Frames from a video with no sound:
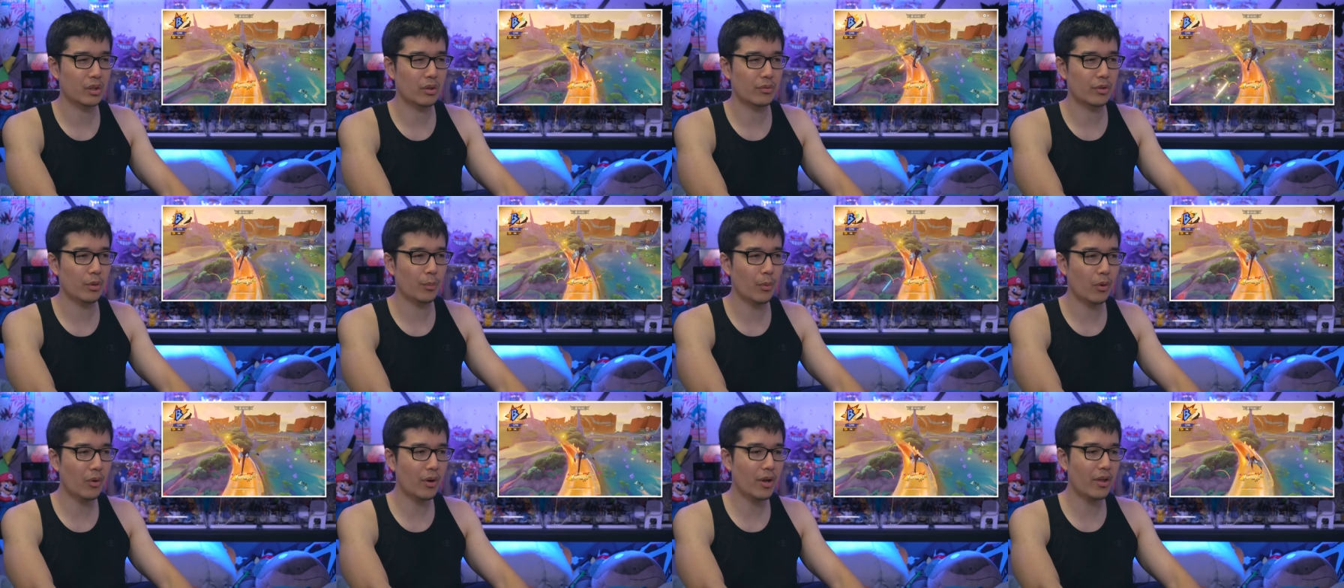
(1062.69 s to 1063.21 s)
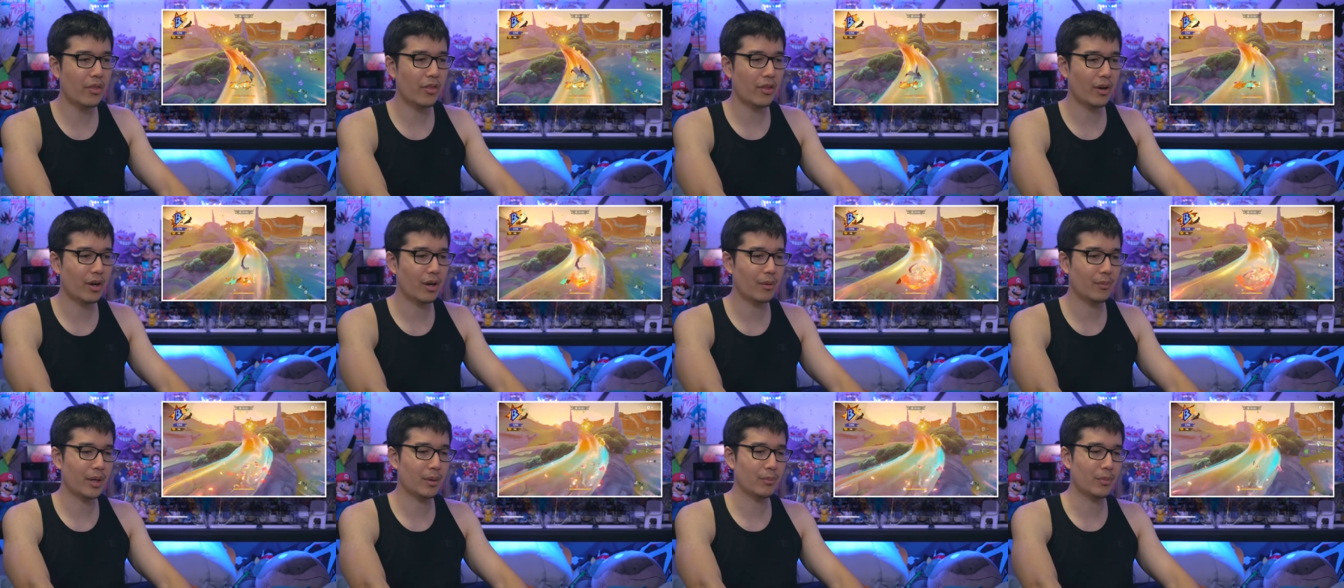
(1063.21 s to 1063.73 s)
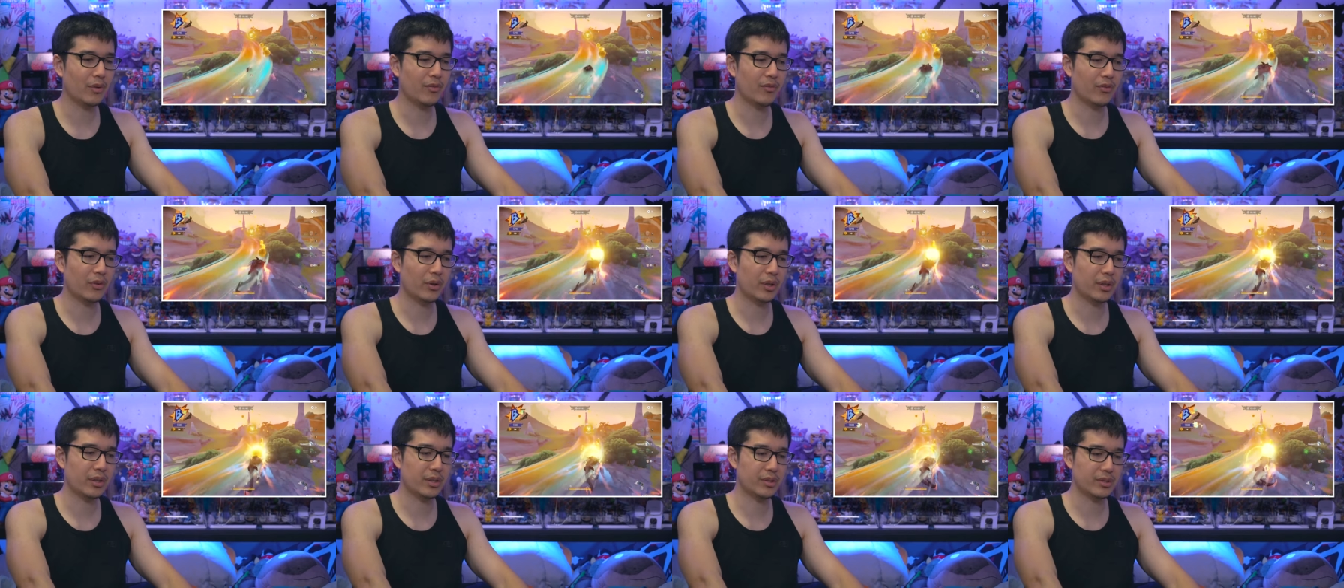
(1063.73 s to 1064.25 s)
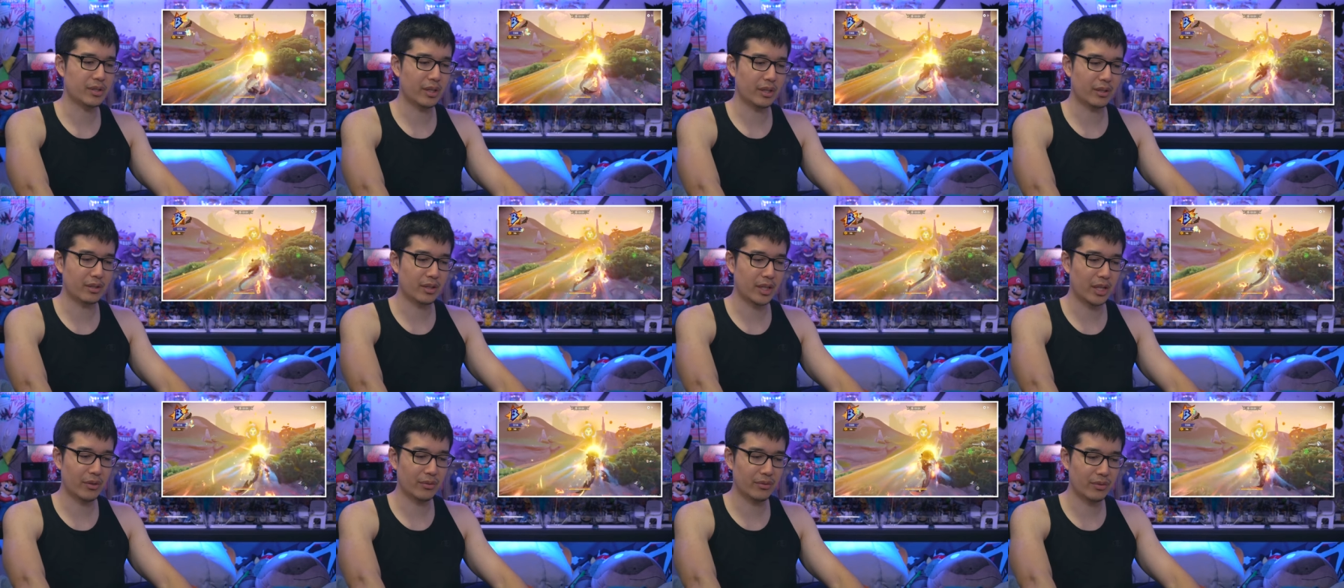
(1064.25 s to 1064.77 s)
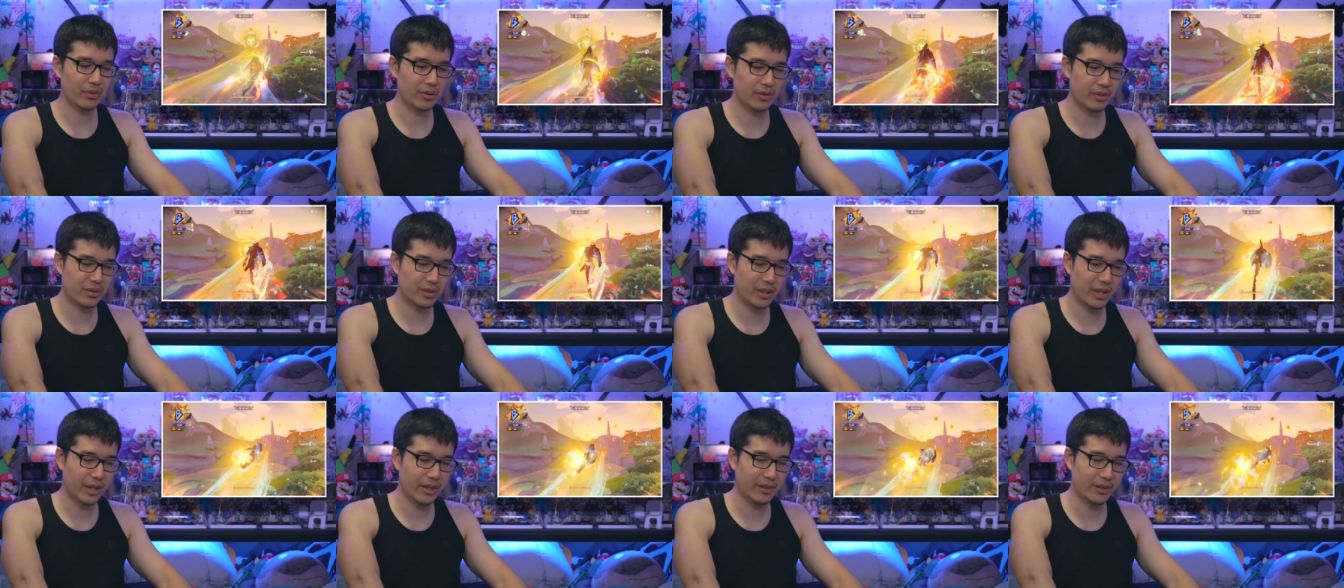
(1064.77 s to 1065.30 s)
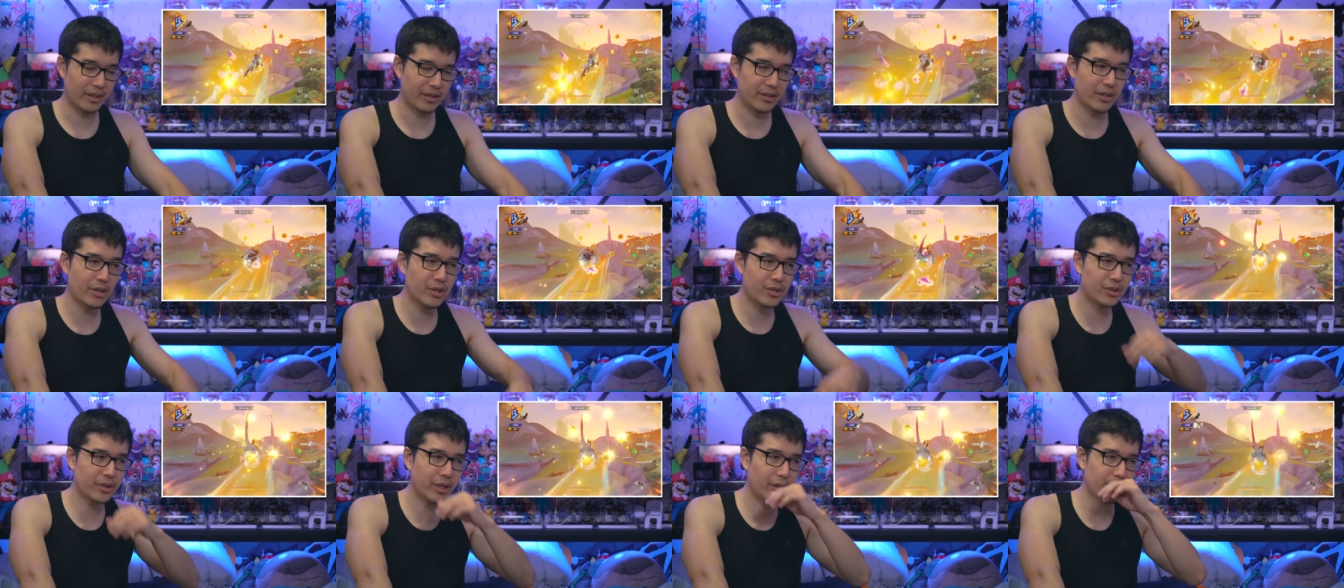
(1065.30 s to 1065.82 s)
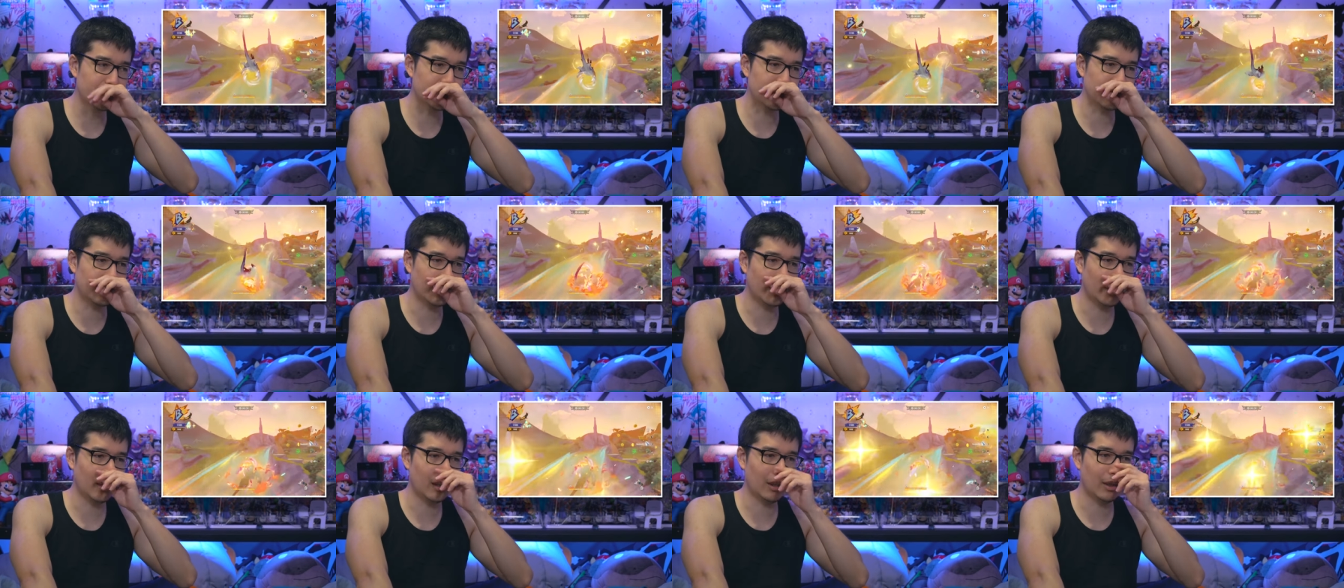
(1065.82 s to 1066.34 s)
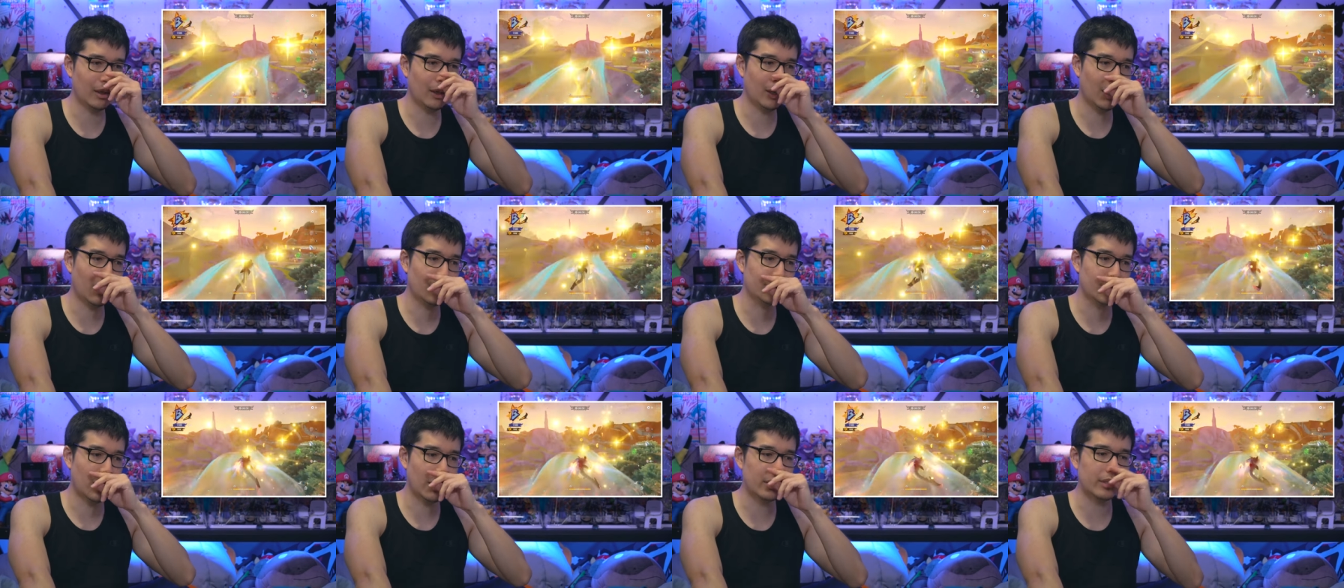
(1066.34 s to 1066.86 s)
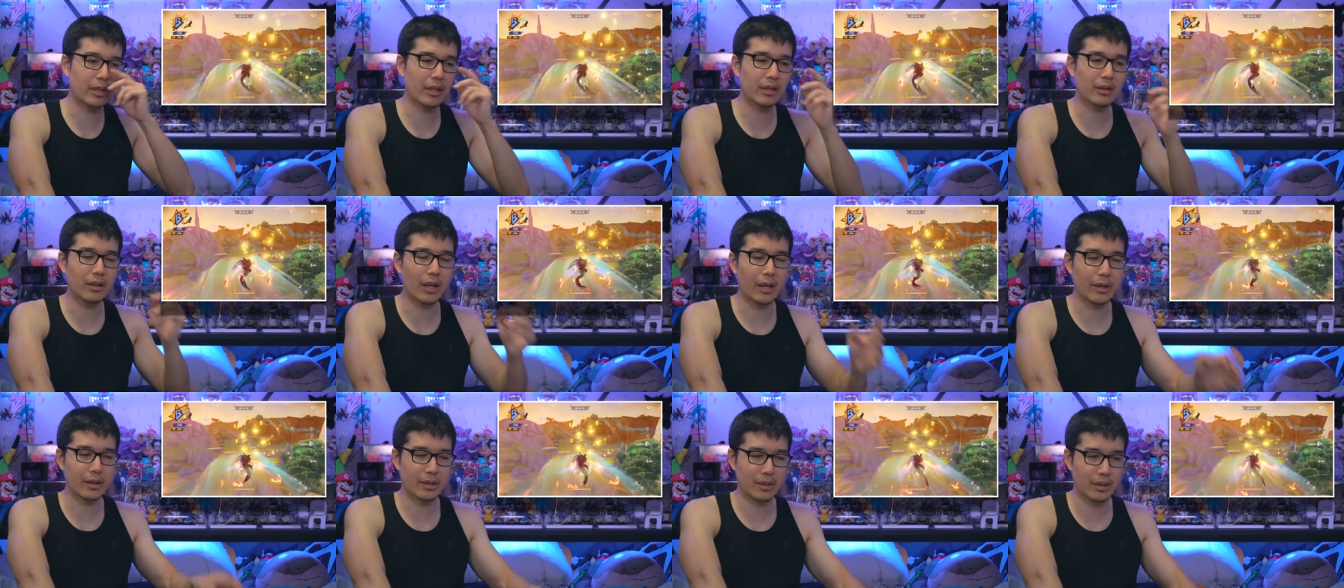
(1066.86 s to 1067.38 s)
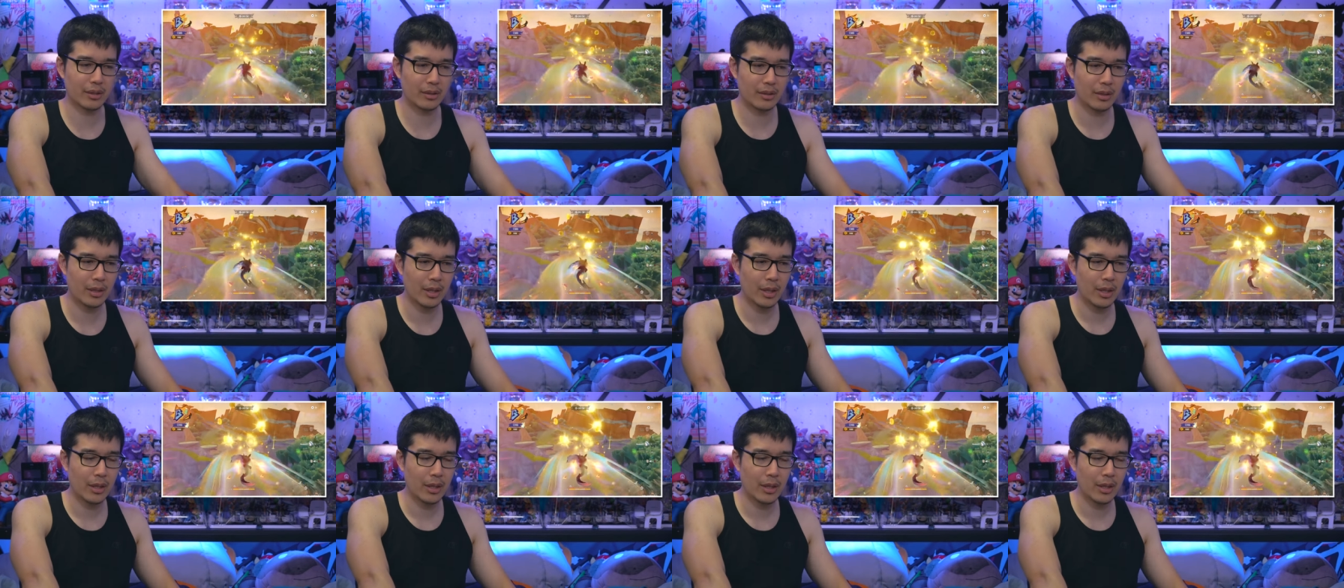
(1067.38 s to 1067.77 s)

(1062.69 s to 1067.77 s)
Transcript: the more I thought about Mavuika's like character design, initially I was in uh I, I did like it